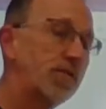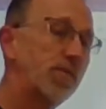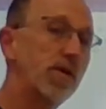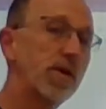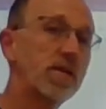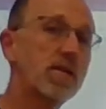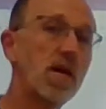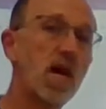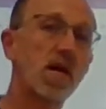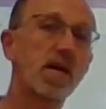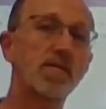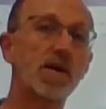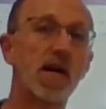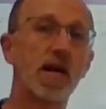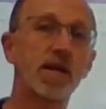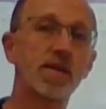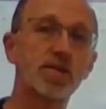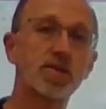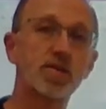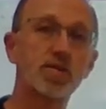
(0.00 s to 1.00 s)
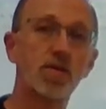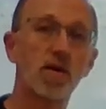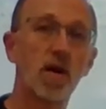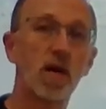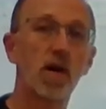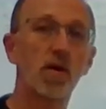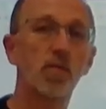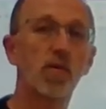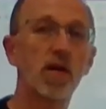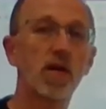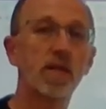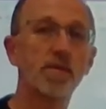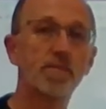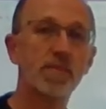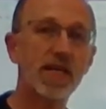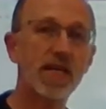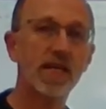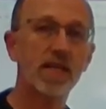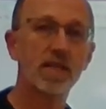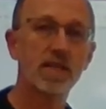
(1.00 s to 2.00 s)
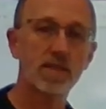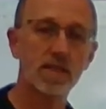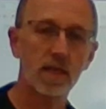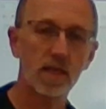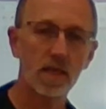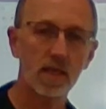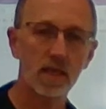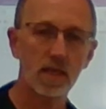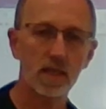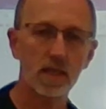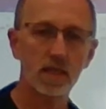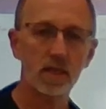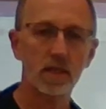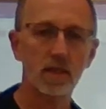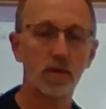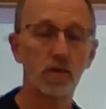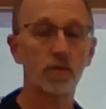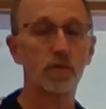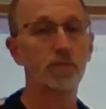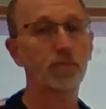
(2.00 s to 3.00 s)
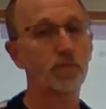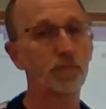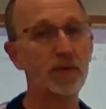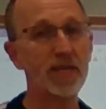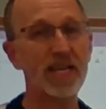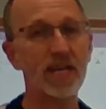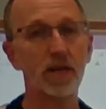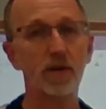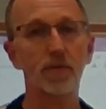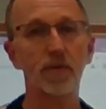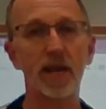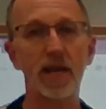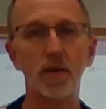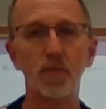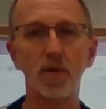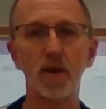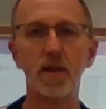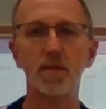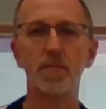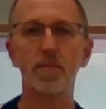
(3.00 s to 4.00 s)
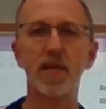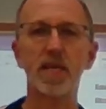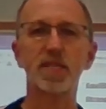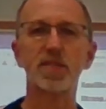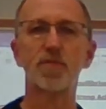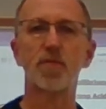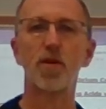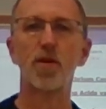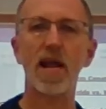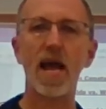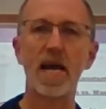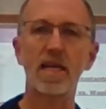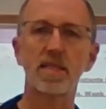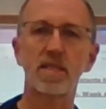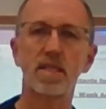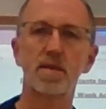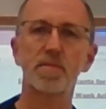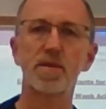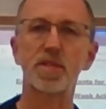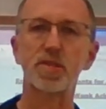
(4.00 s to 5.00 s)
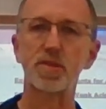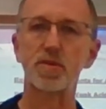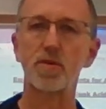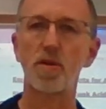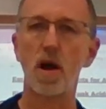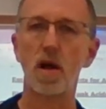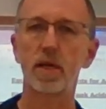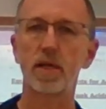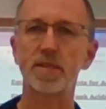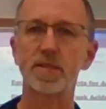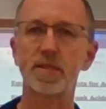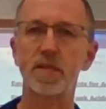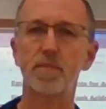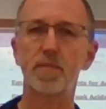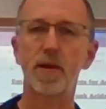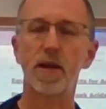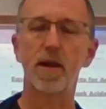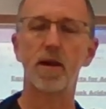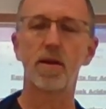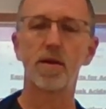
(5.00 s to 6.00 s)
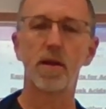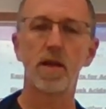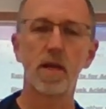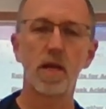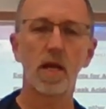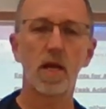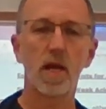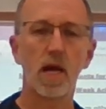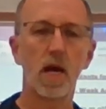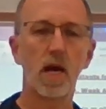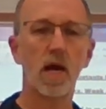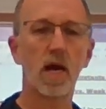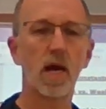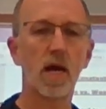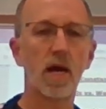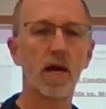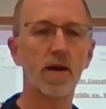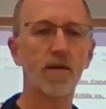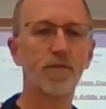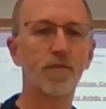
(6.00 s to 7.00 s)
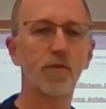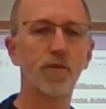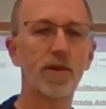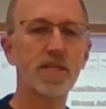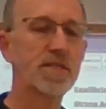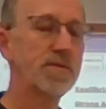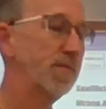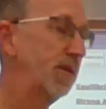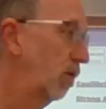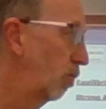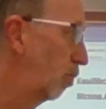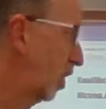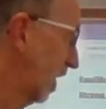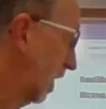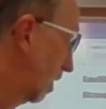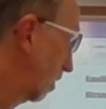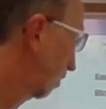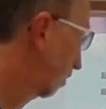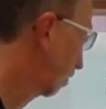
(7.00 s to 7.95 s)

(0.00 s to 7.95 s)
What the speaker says: we want to talk about what it means, or reiterate what it means for an acid to be strong as compared for it to be weak.